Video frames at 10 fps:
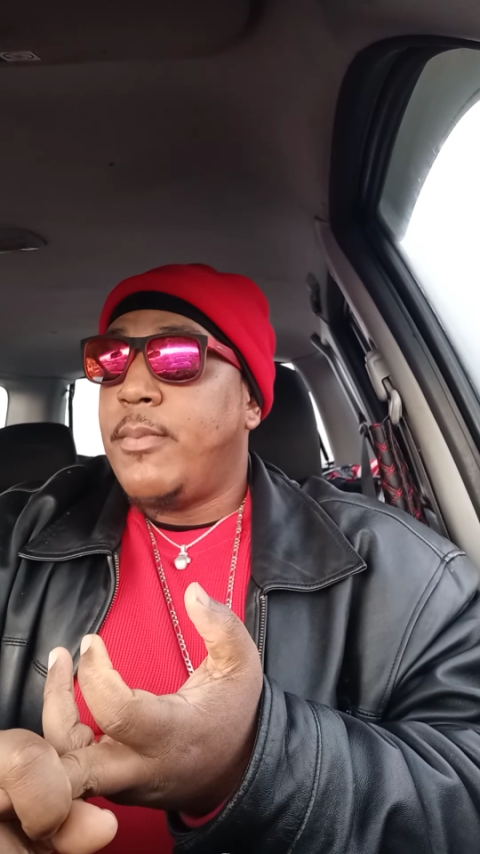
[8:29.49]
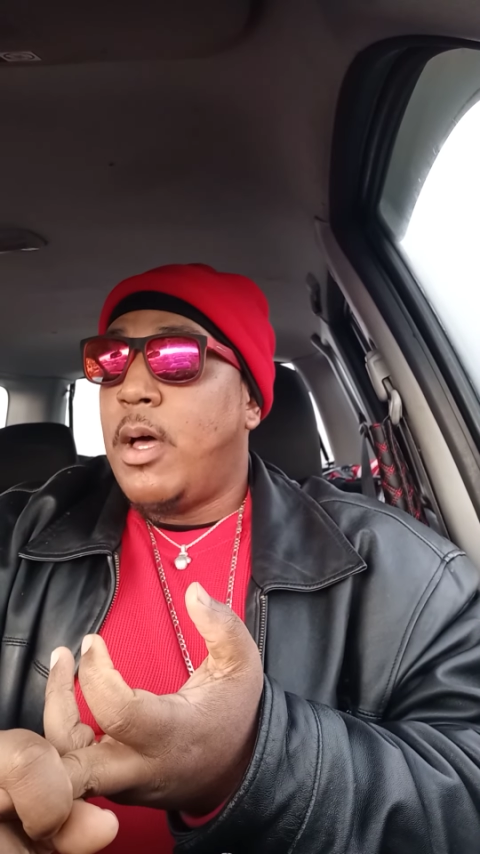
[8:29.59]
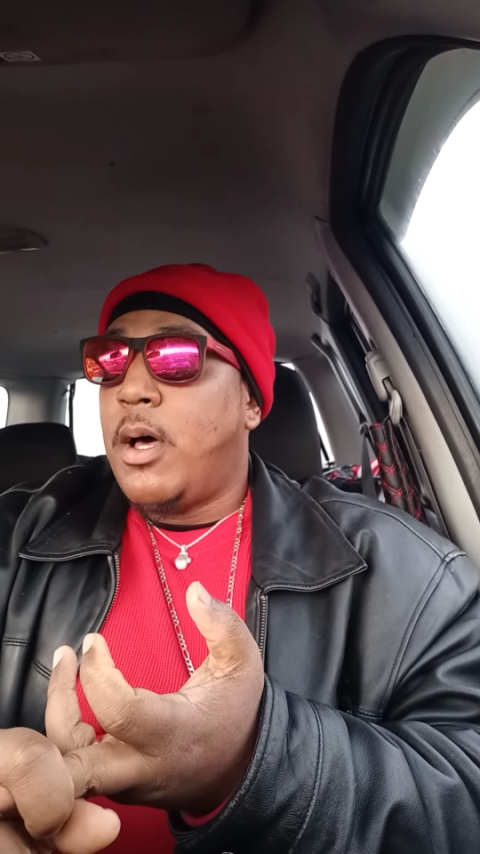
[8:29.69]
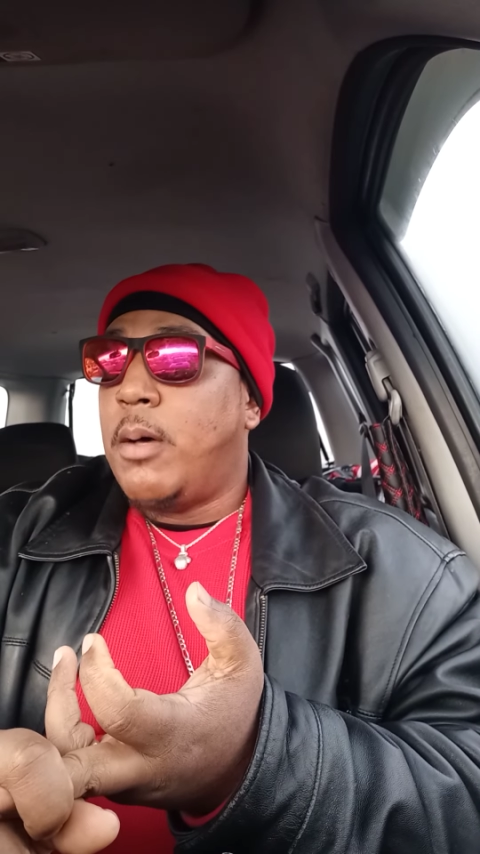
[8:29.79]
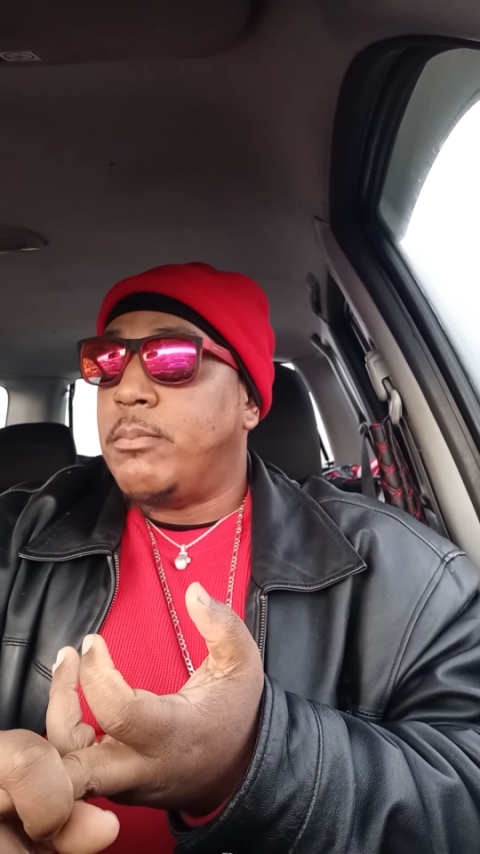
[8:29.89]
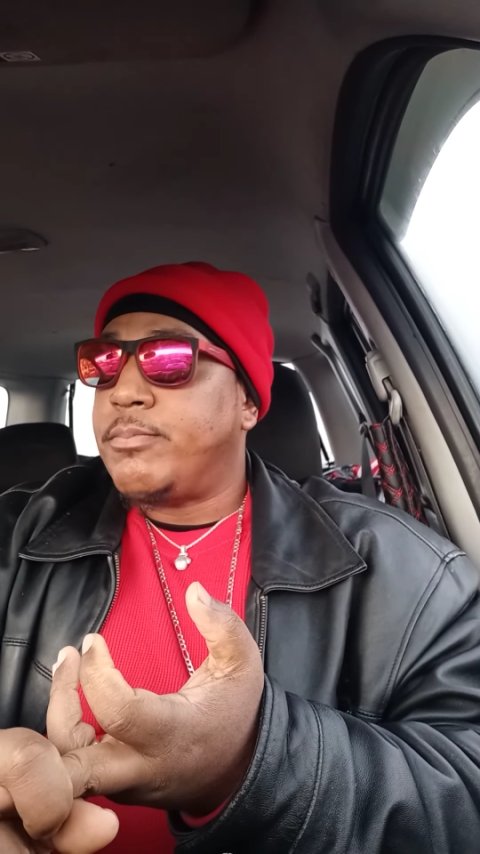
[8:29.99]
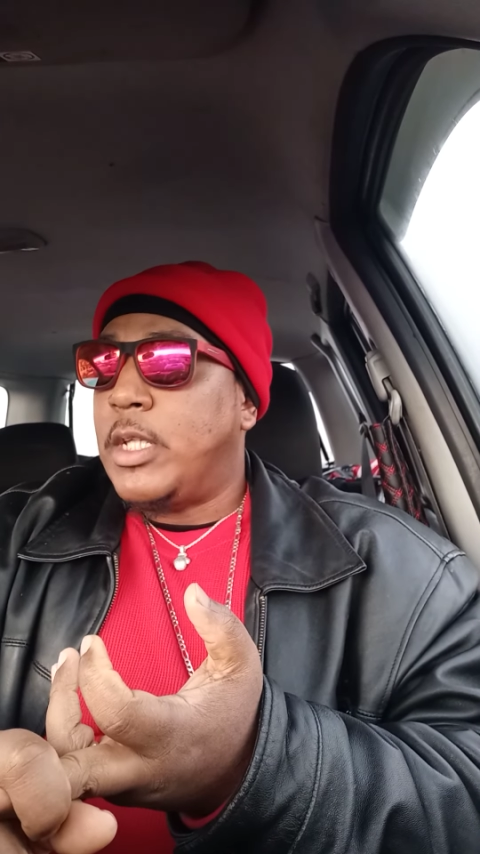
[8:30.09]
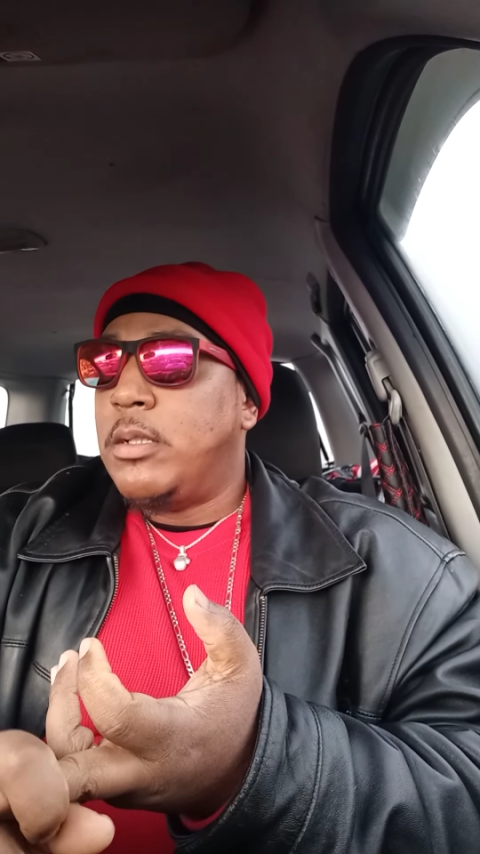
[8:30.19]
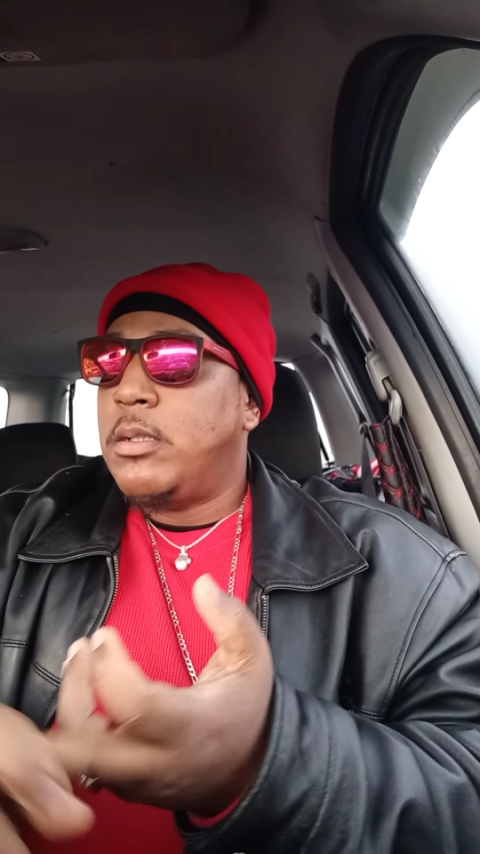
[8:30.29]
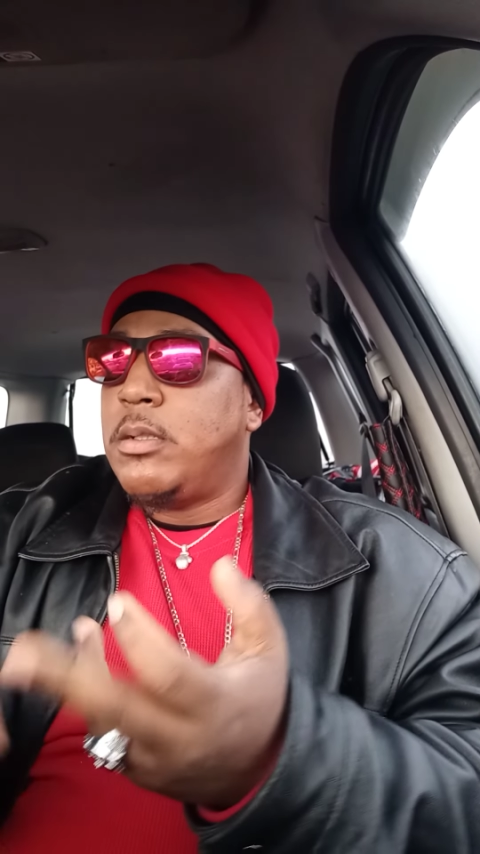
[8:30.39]
Um,
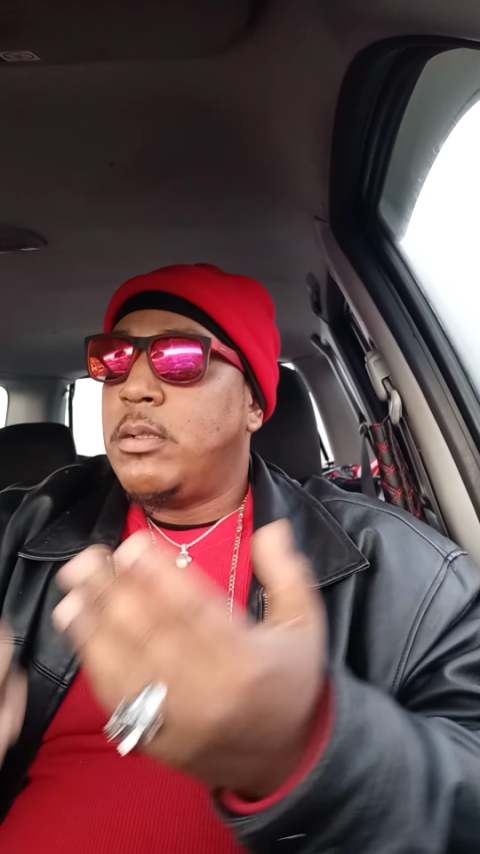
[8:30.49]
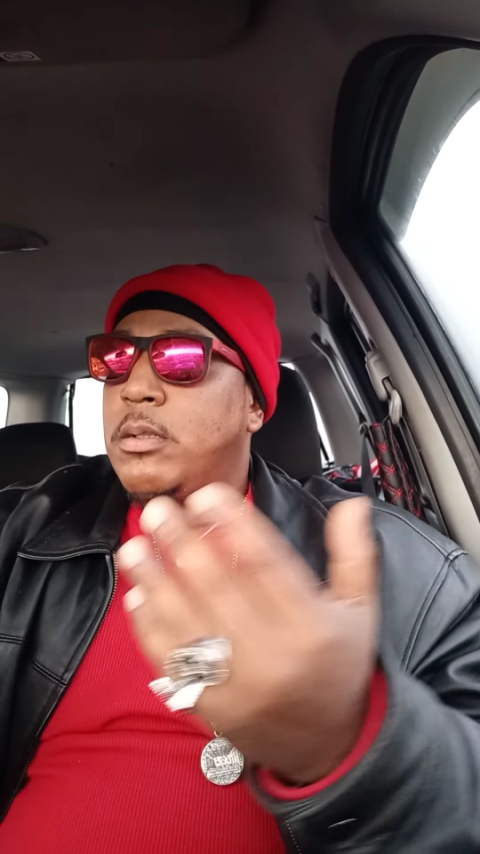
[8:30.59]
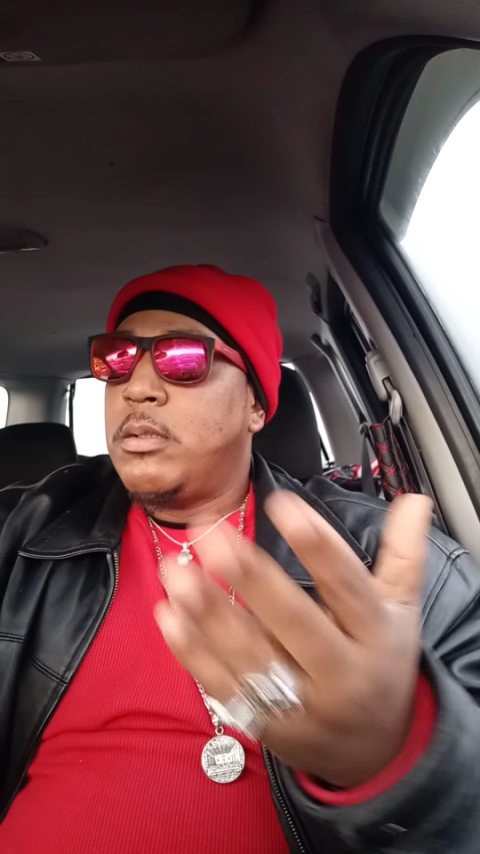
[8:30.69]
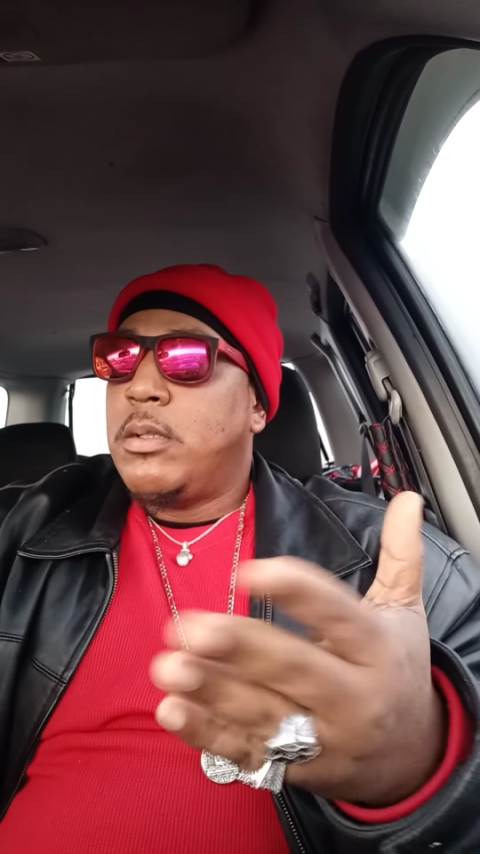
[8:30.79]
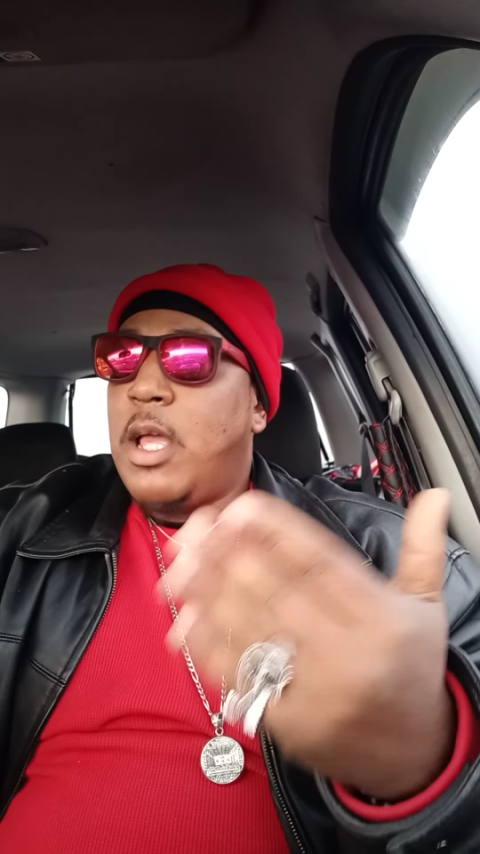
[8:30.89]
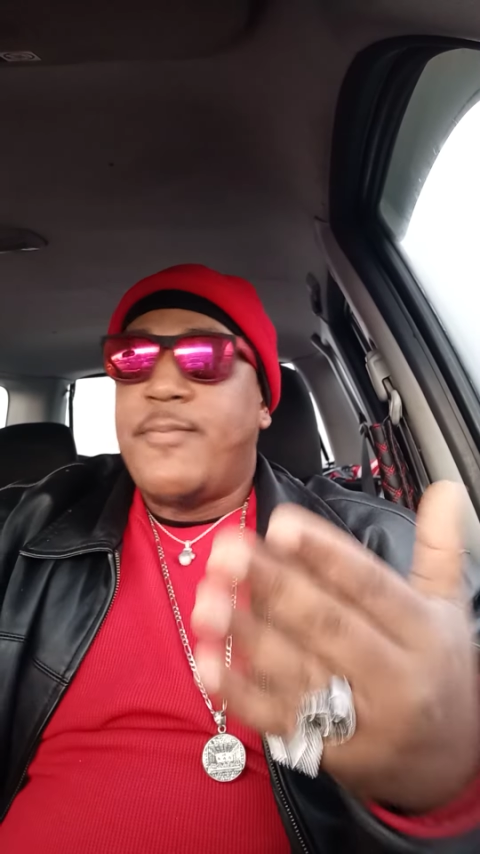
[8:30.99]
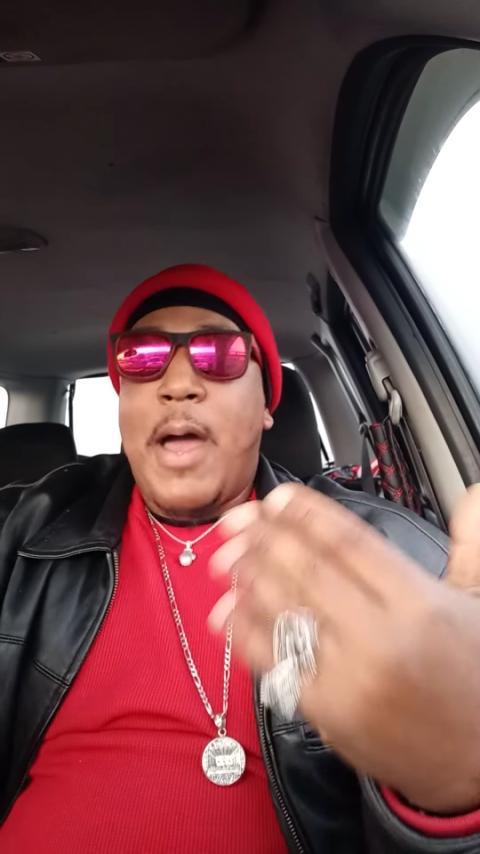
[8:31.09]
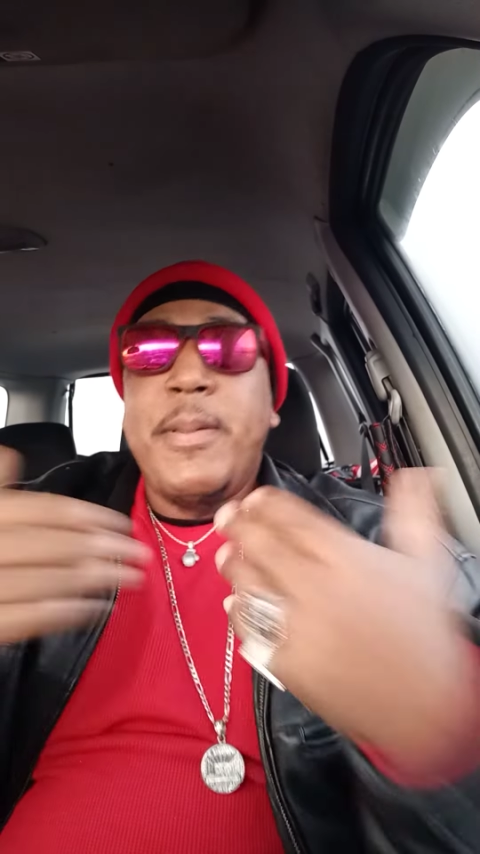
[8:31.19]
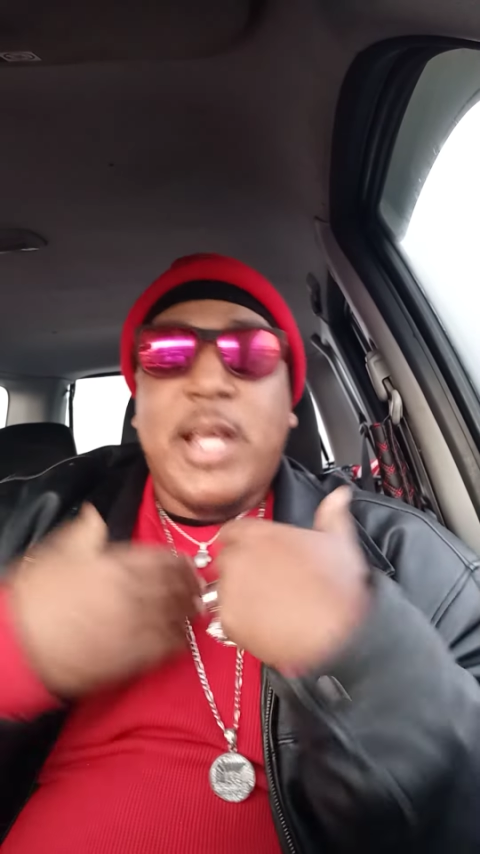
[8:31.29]
if I